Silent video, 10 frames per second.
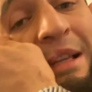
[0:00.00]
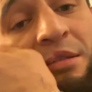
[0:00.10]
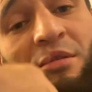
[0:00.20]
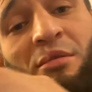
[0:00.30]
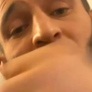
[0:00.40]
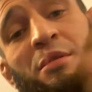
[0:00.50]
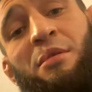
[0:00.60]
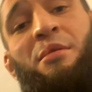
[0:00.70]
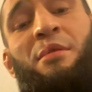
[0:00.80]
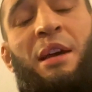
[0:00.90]
that's cool.
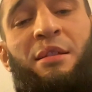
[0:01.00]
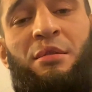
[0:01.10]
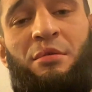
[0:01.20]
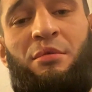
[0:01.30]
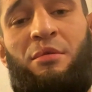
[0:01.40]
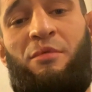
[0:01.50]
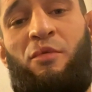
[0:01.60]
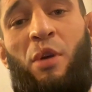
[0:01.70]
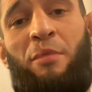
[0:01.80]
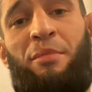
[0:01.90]
That's cool
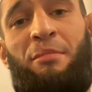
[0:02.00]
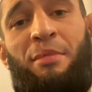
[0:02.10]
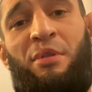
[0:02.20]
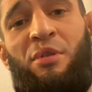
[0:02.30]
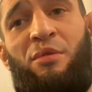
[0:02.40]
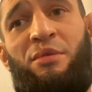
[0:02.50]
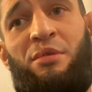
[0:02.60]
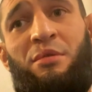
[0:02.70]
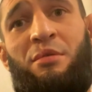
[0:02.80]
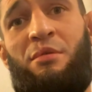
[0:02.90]
when people knows
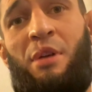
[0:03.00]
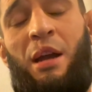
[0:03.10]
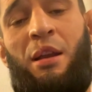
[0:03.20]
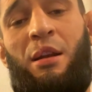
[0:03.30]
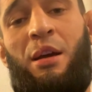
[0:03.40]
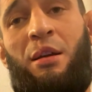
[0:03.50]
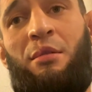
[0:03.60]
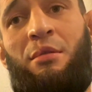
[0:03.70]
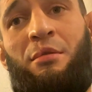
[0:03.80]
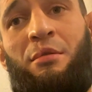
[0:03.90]
you and
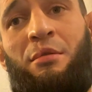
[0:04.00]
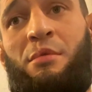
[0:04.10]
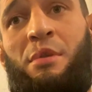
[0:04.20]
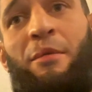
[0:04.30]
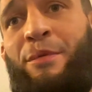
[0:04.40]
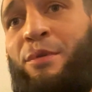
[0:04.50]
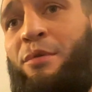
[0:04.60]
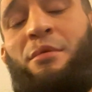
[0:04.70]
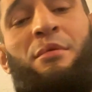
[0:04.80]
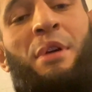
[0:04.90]
like love
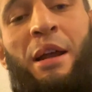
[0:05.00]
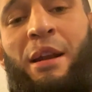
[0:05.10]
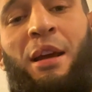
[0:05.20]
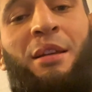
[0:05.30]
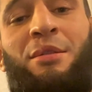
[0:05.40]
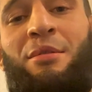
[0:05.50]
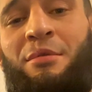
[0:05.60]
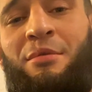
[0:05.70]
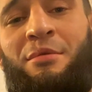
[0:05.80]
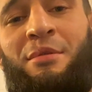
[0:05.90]
you and hate
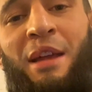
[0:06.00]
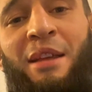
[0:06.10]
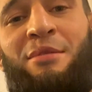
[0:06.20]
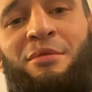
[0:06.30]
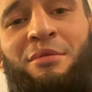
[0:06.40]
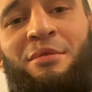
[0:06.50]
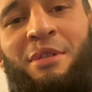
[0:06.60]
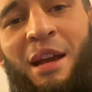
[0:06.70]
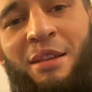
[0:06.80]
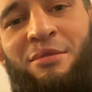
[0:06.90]
you. That's good.
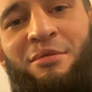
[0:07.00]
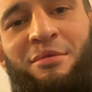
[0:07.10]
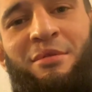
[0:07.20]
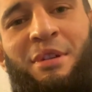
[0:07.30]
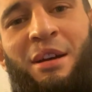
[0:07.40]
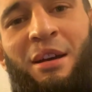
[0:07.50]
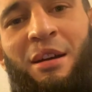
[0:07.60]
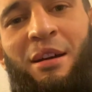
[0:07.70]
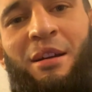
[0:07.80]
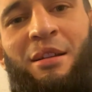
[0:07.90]
That's cool.
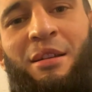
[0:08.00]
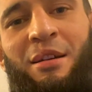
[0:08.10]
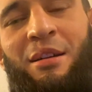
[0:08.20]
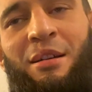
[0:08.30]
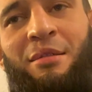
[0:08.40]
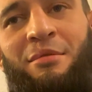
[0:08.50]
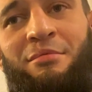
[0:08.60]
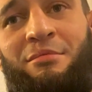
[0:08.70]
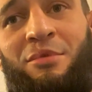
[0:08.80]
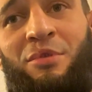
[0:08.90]
And
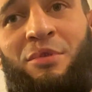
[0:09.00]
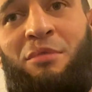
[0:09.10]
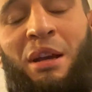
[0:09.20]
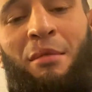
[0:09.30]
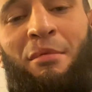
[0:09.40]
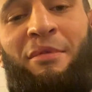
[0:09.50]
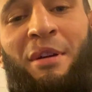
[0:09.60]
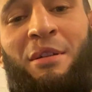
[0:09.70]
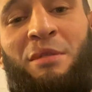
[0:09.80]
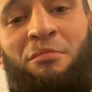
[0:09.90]
become
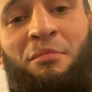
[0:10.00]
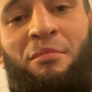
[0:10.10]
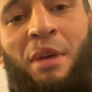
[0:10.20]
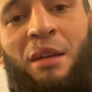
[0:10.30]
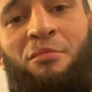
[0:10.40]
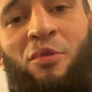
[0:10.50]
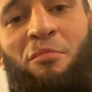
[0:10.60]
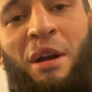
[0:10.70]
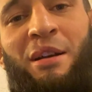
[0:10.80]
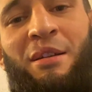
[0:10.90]
famous, make more
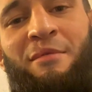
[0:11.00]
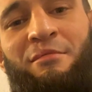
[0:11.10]
money.